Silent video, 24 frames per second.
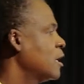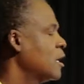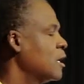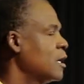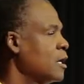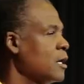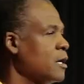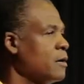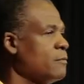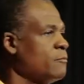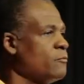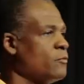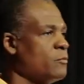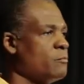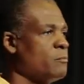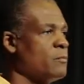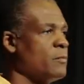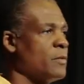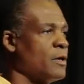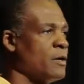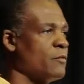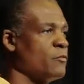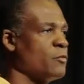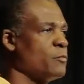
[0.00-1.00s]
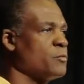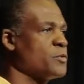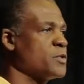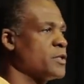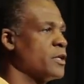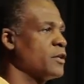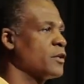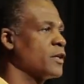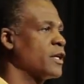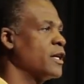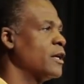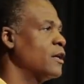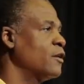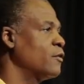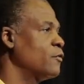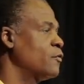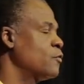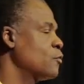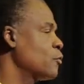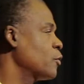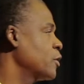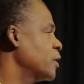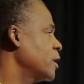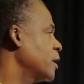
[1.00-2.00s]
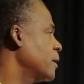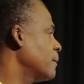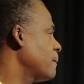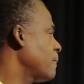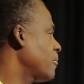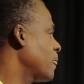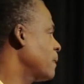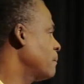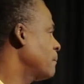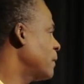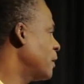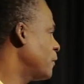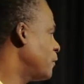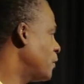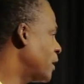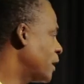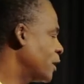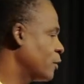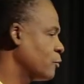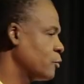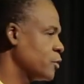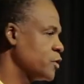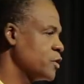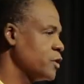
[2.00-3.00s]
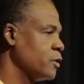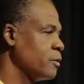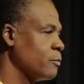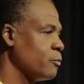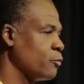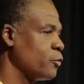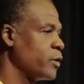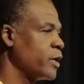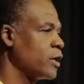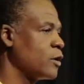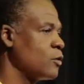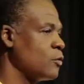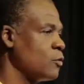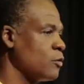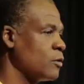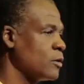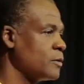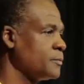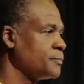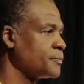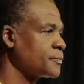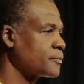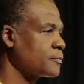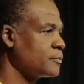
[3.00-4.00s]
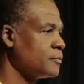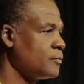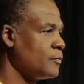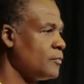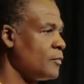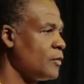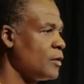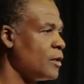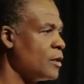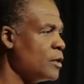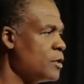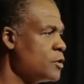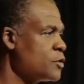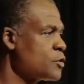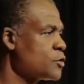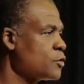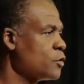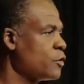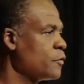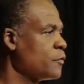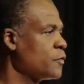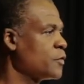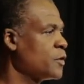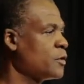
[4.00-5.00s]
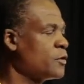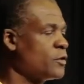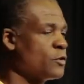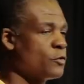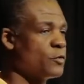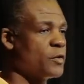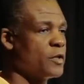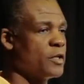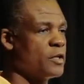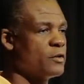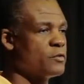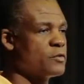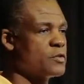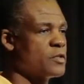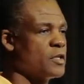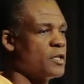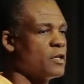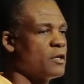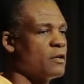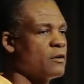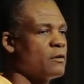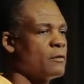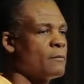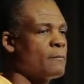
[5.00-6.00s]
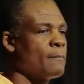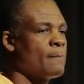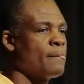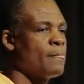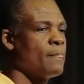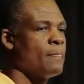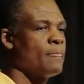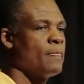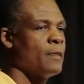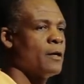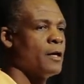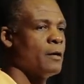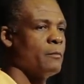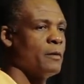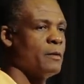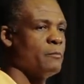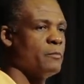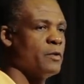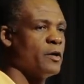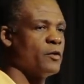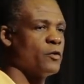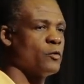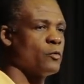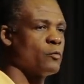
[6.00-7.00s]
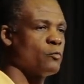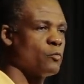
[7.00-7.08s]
Um, I'm from Southern California. My father was in the Marine Corps and served 30 years there. And my mother